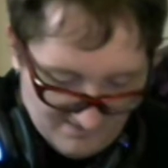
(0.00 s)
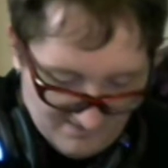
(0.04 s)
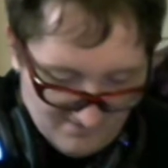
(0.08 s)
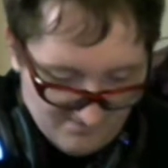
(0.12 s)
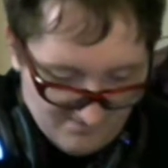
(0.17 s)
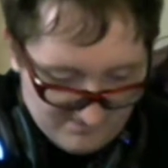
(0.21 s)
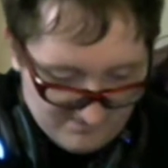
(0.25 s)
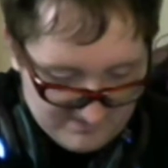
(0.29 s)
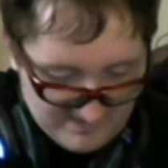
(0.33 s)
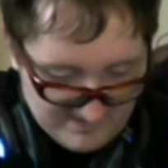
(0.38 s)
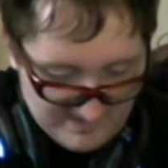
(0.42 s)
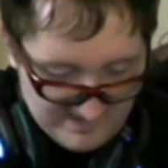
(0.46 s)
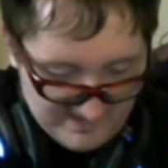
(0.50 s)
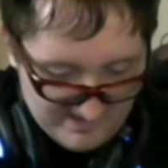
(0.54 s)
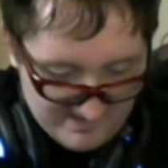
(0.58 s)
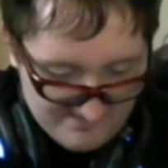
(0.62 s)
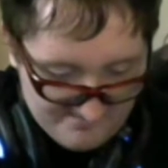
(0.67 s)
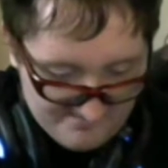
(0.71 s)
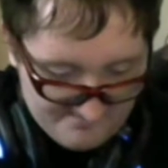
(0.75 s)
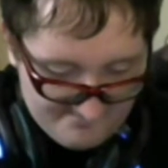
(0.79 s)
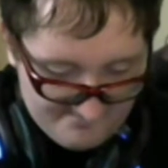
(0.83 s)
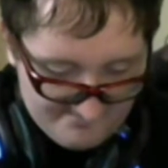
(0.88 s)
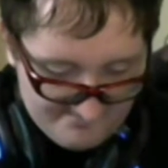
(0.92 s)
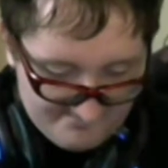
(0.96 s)
Okay.
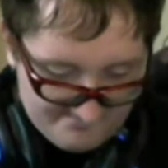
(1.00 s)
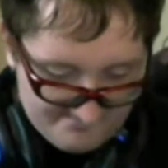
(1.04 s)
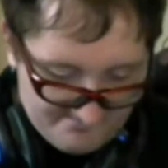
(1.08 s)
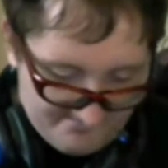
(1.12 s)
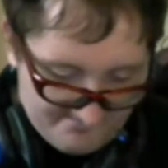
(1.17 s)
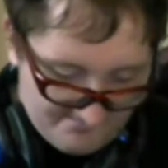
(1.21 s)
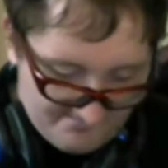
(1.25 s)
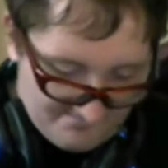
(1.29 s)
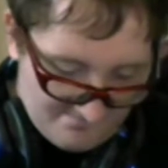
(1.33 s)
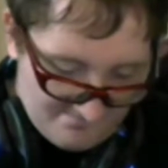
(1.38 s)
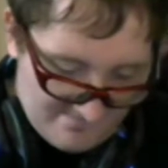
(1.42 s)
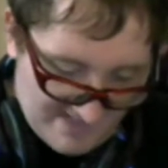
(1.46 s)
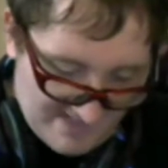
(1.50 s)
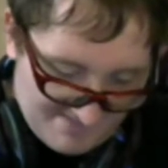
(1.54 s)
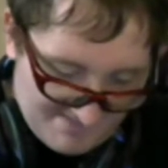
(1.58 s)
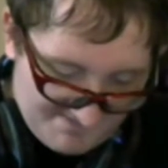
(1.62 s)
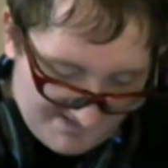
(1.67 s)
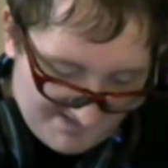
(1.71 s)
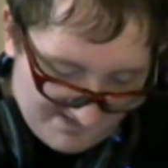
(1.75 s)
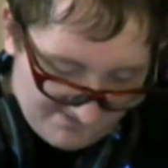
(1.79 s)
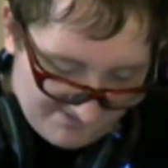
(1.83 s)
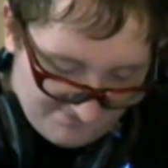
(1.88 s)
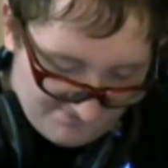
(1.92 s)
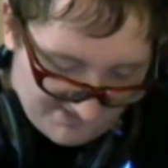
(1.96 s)
Maybe
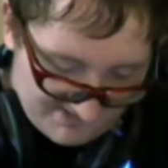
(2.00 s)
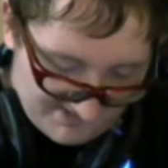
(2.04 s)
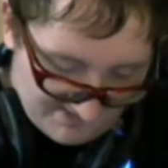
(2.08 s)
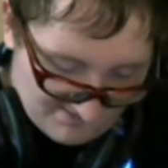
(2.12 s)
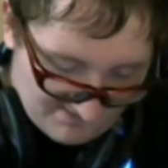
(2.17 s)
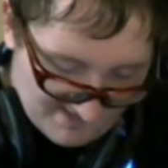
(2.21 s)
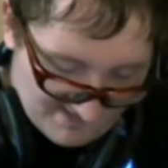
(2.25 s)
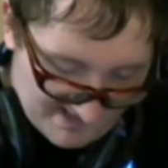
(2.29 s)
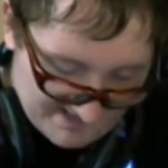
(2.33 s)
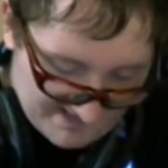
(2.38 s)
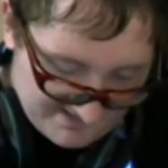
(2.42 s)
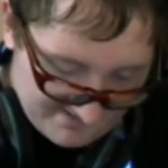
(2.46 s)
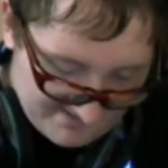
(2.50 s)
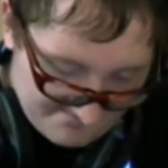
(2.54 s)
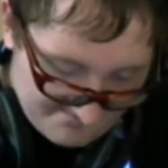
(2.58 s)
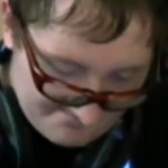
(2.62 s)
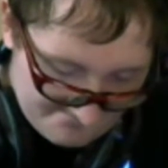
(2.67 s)
it is region locked.